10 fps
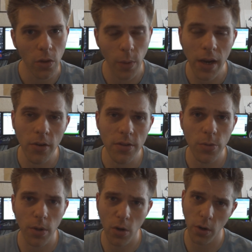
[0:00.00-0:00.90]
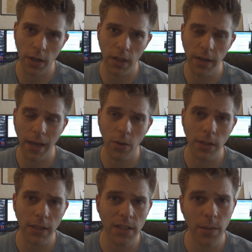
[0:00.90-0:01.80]
The record is recorded, now it
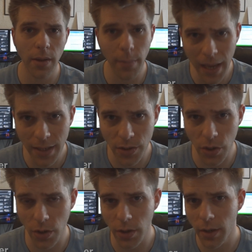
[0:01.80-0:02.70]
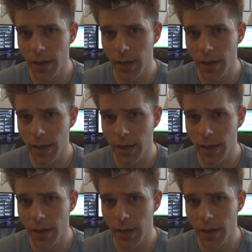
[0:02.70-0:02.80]
needs to be mastered.